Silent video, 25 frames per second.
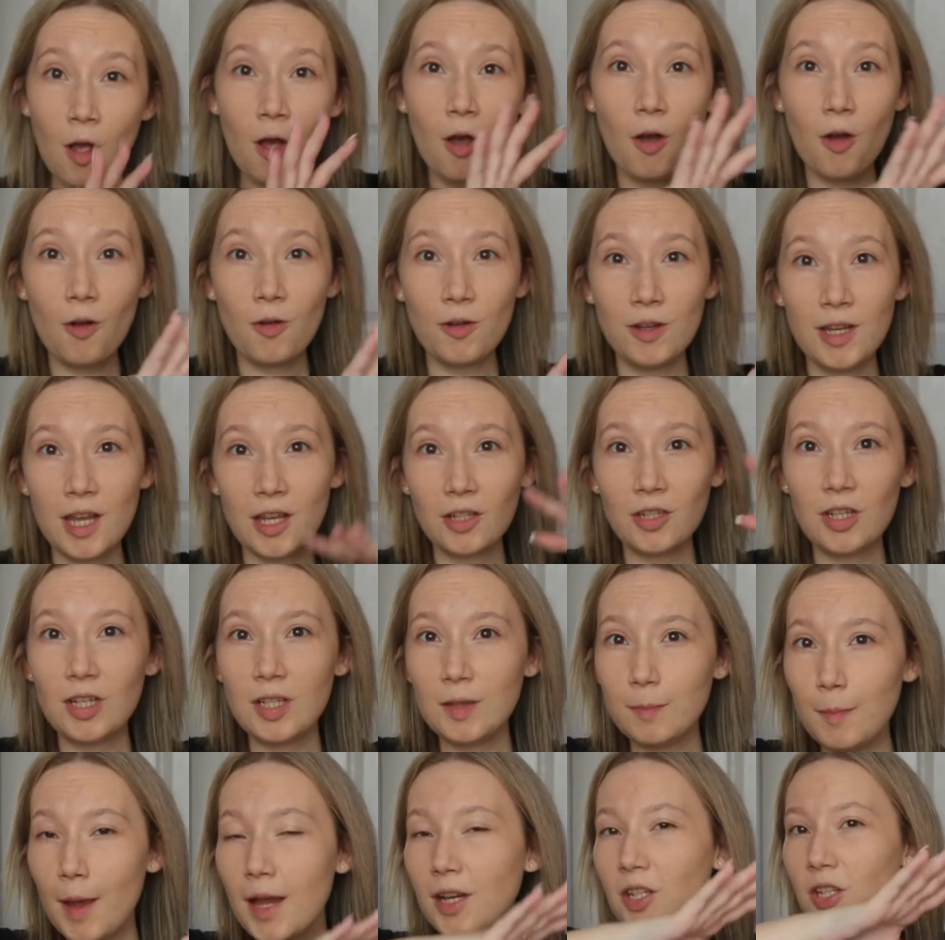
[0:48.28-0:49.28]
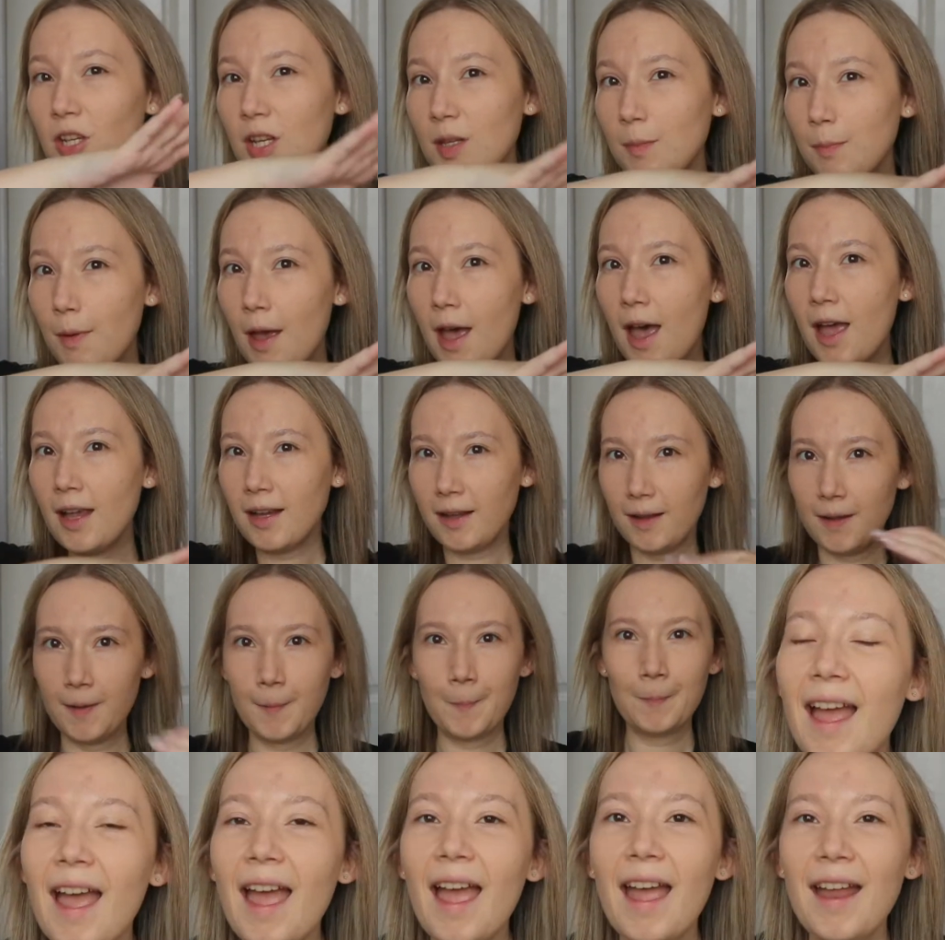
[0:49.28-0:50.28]
Oh yeah, she's back.
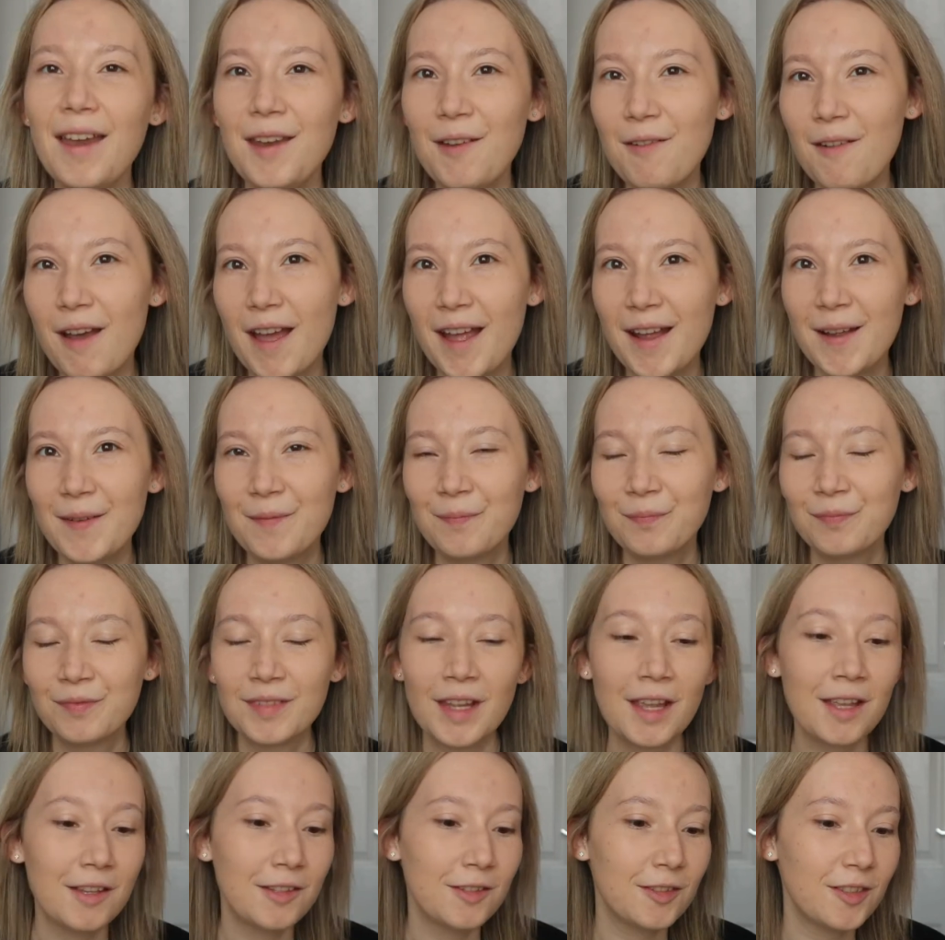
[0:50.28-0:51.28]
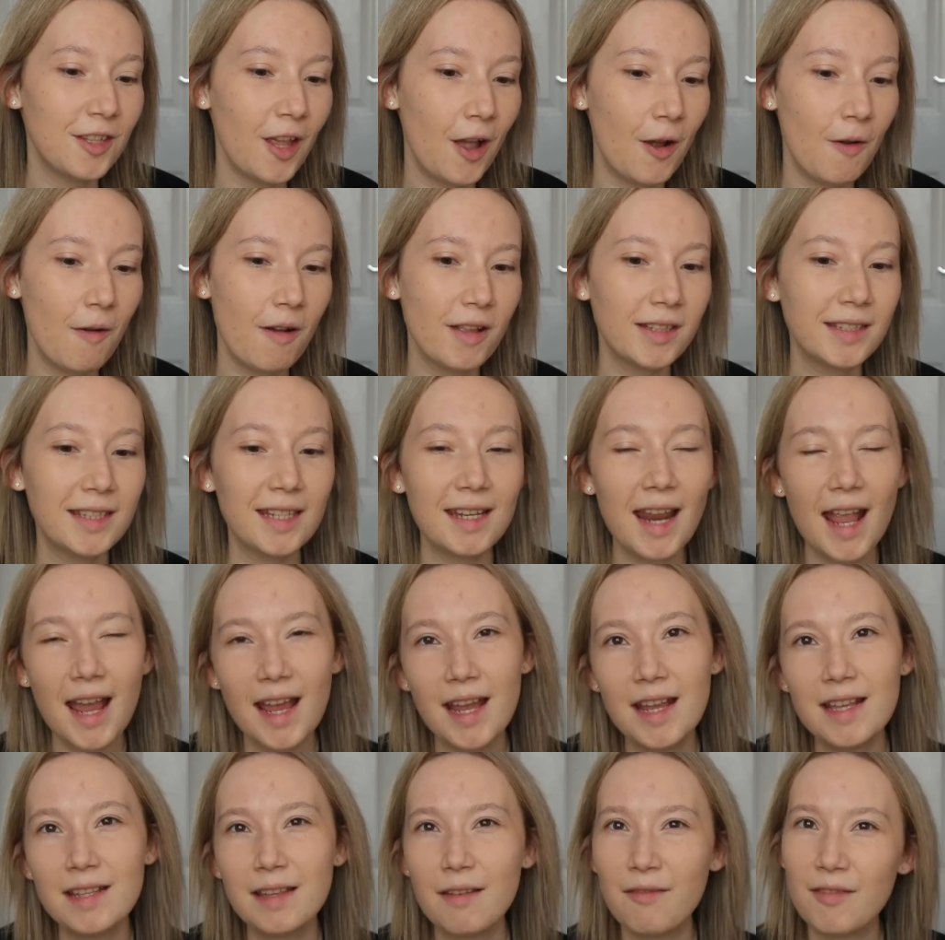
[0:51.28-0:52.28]
Anyway, so
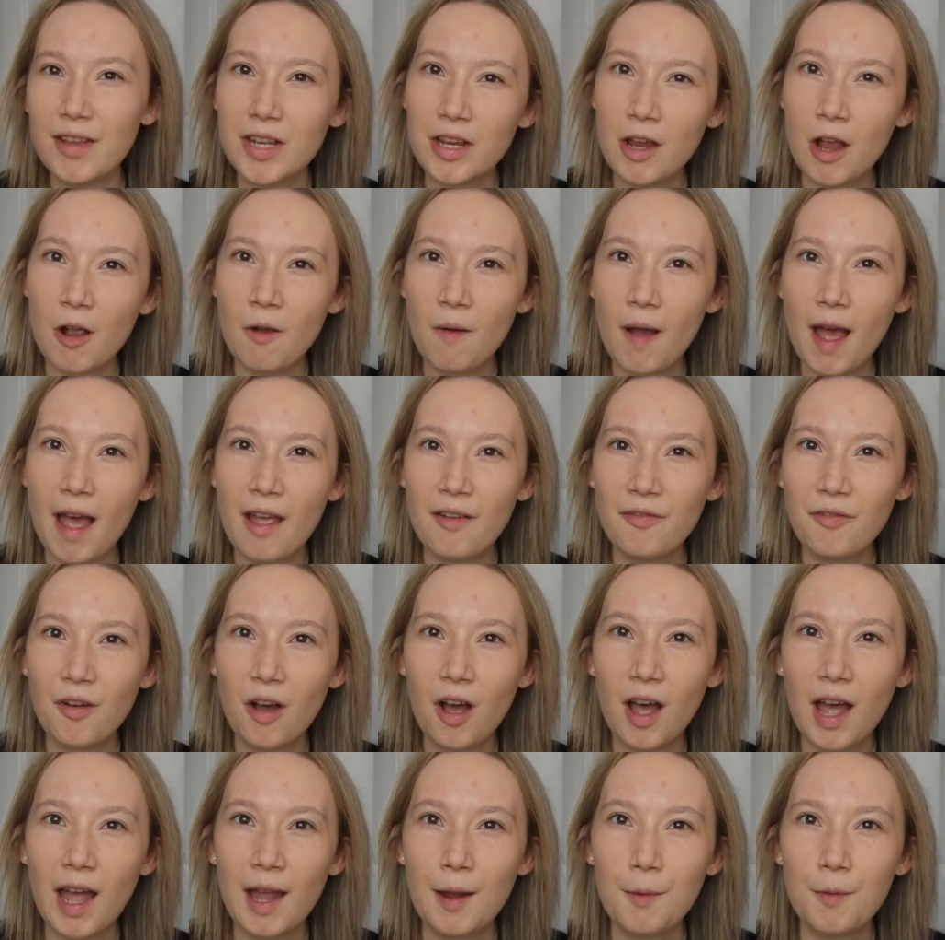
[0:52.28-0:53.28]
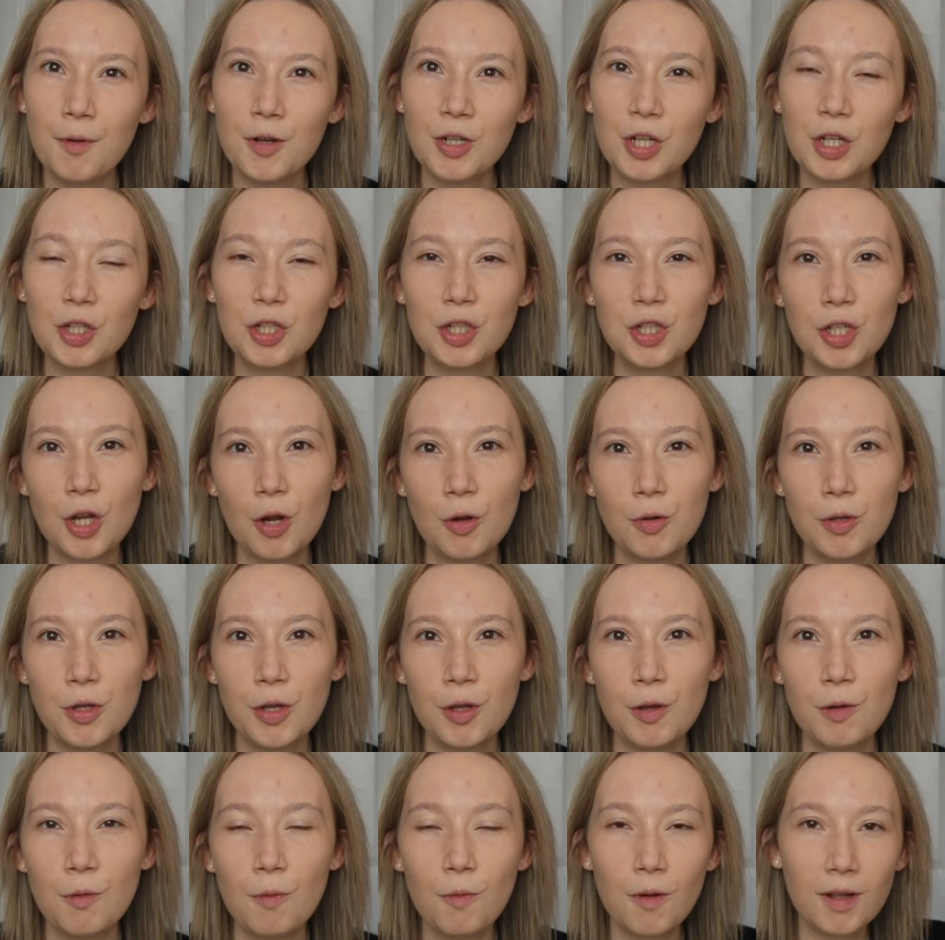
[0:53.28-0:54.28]
today's video, I thought I would show
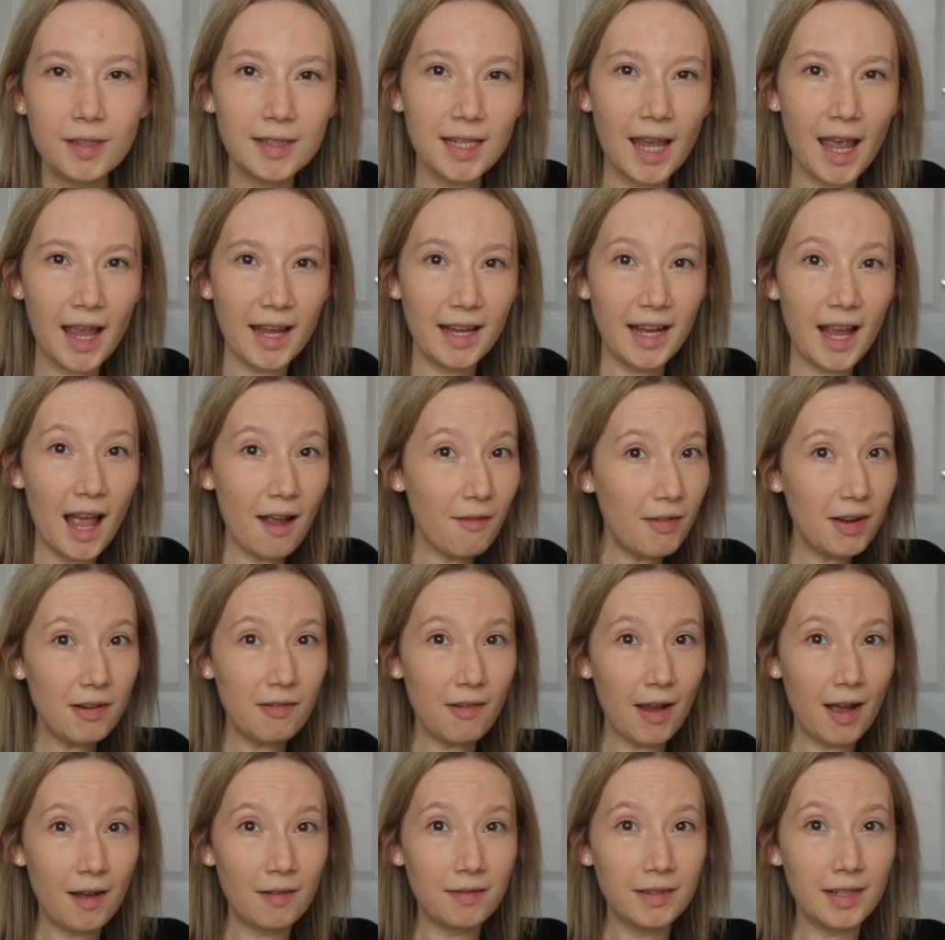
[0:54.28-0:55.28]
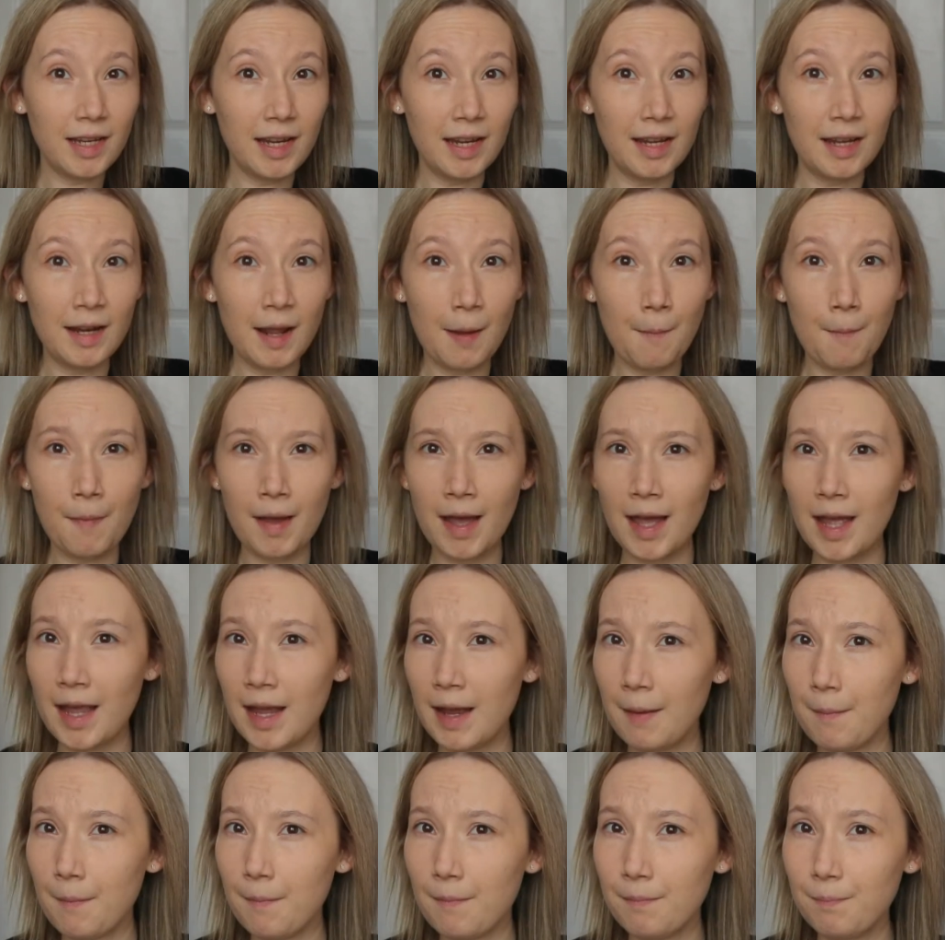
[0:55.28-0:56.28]
you what I carry around in
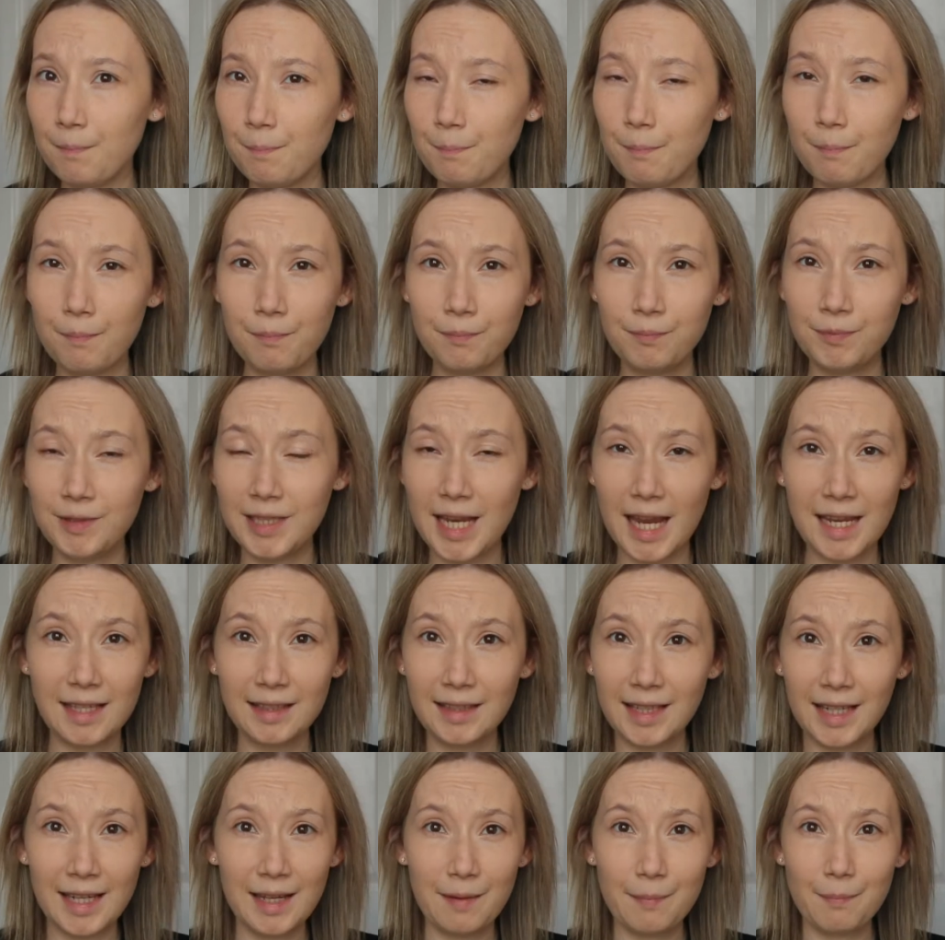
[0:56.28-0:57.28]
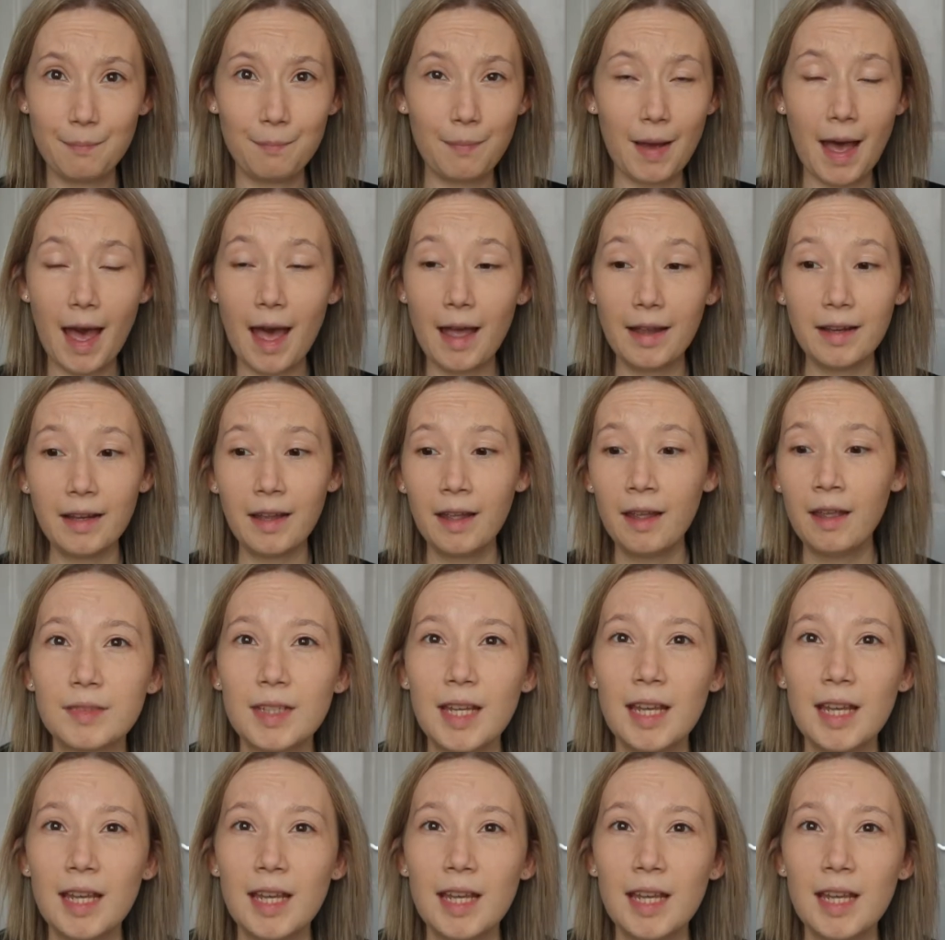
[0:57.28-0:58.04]
my daily bag.